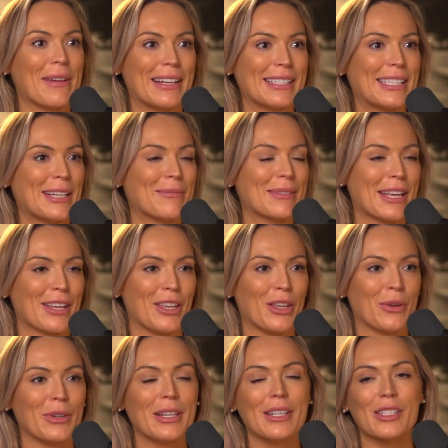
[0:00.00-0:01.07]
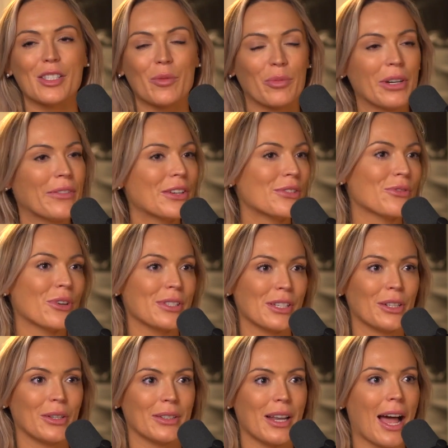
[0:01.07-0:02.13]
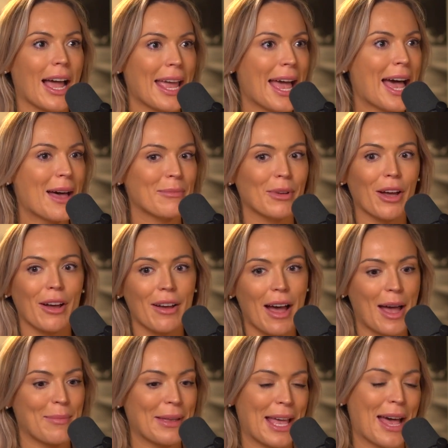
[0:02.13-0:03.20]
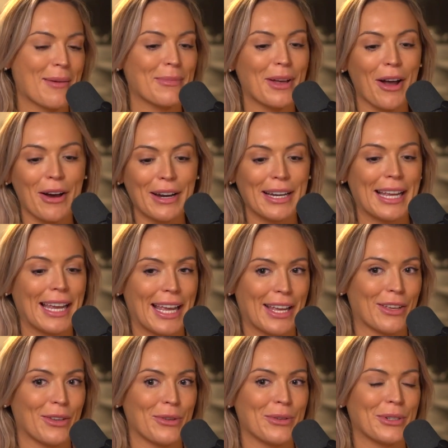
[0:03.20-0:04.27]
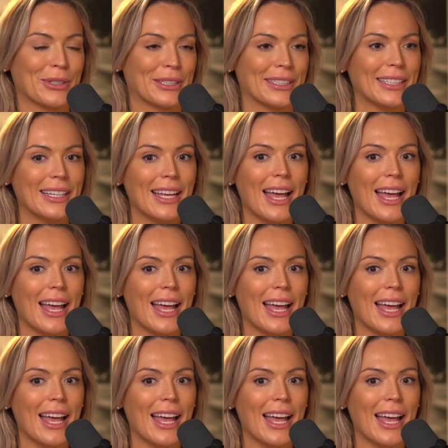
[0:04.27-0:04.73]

It seems like so previous roles include IBM, currently in Google.